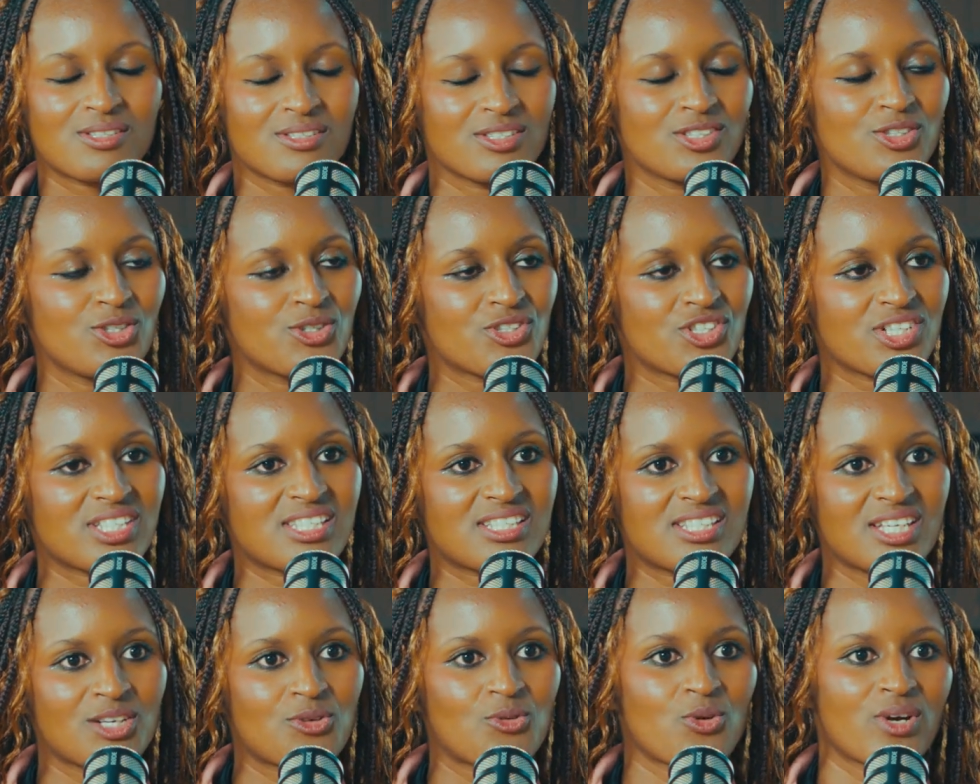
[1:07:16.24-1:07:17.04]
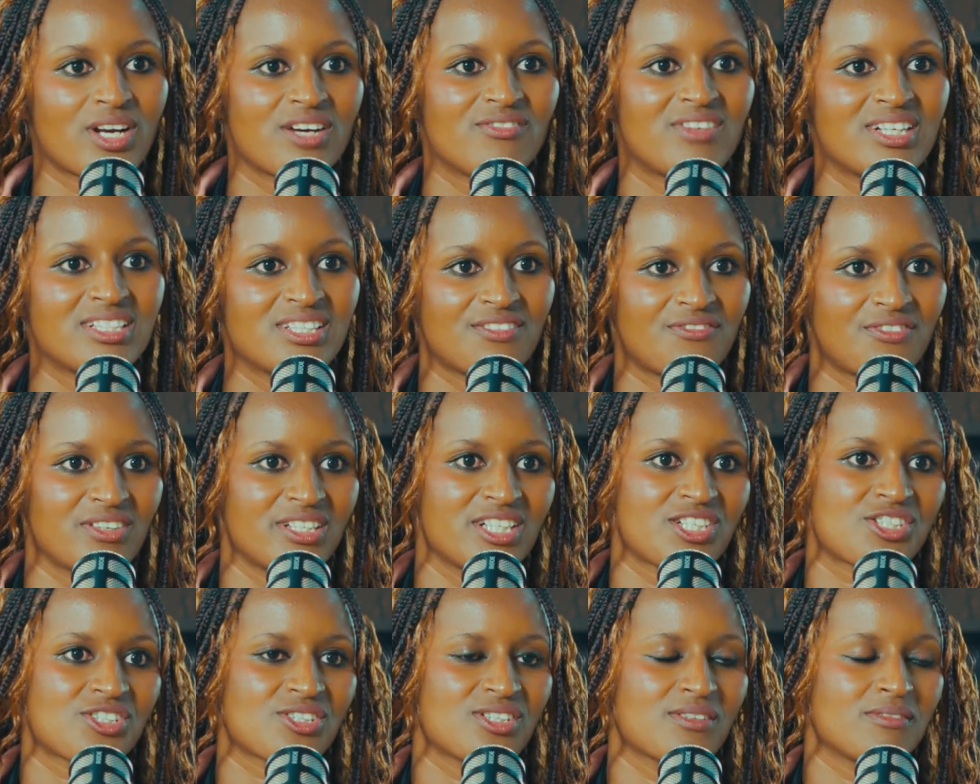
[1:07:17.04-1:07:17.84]
you just take whatever
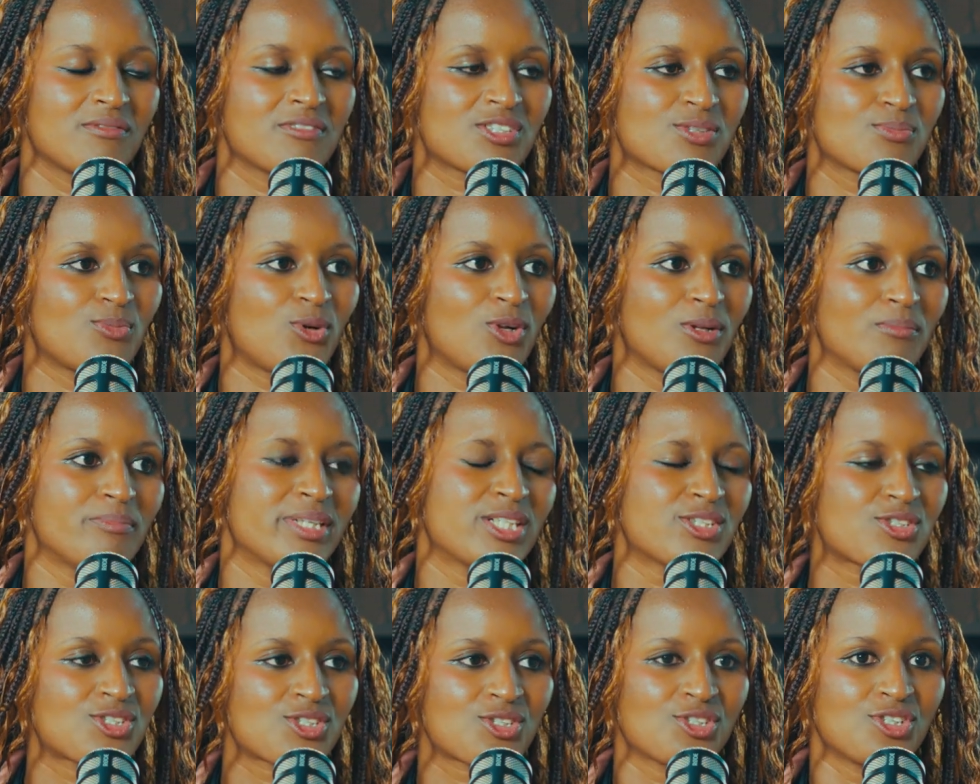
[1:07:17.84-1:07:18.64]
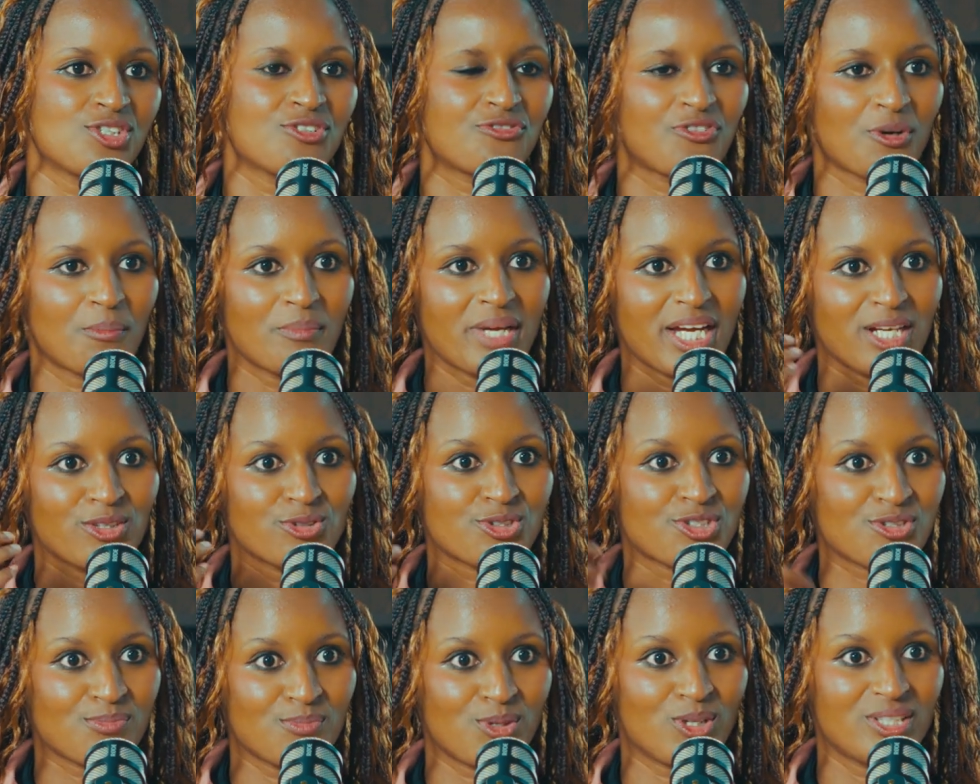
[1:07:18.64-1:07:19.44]
definition small means to you. For me, I
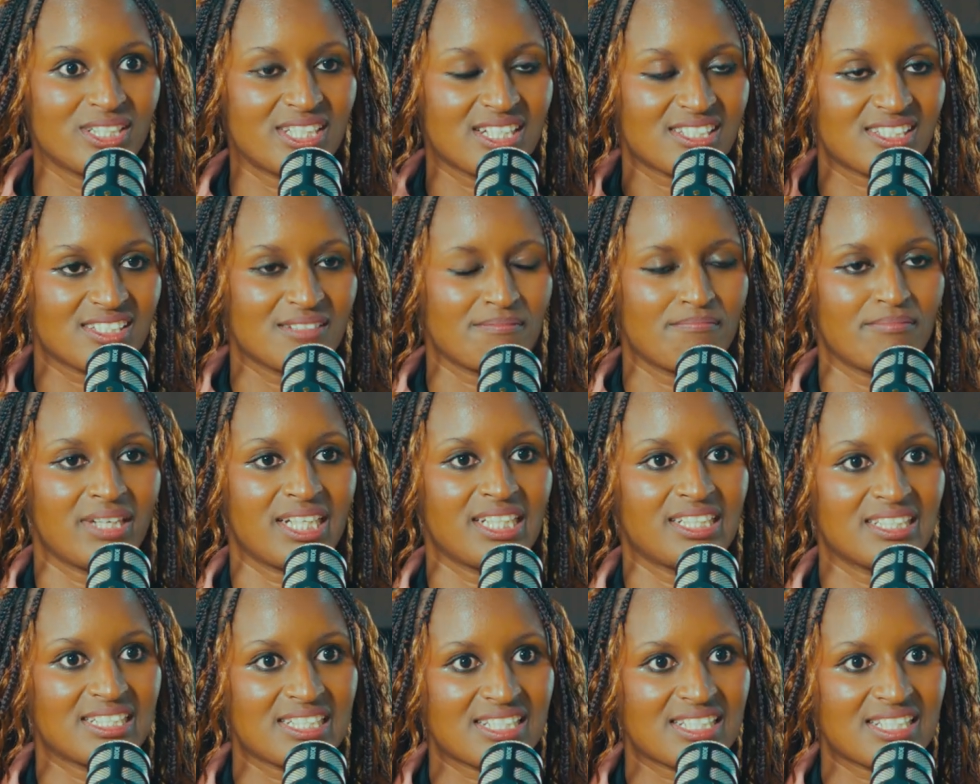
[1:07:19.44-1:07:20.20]
know small doesn't mean